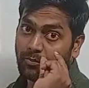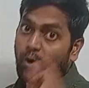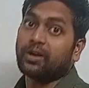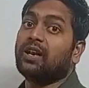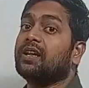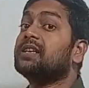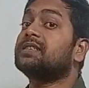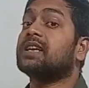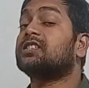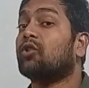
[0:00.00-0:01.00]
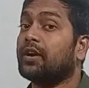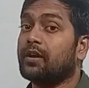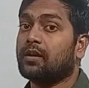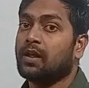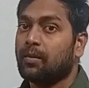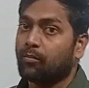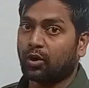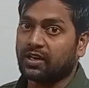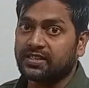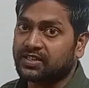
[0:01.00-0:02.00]
bottle is a solid.
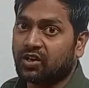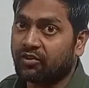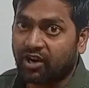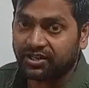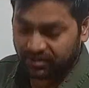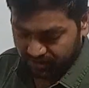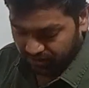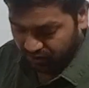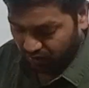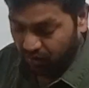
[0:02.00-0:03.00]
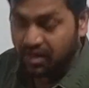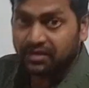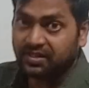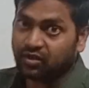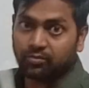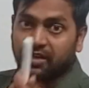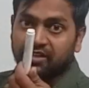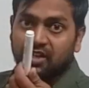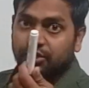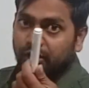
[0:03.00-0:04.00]
Bottle is a solid, right? So this object
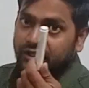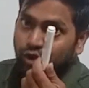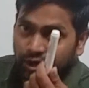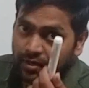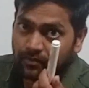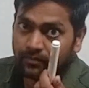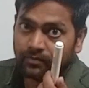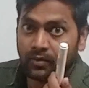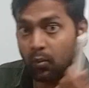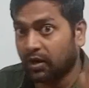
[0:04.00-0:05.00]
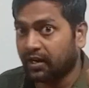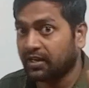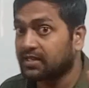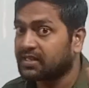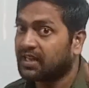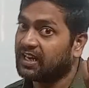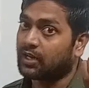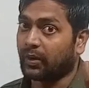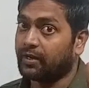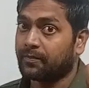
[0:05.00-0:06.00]
is also a solid. Water is a
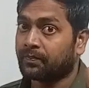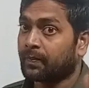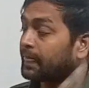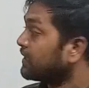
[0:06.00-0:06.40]
liquid.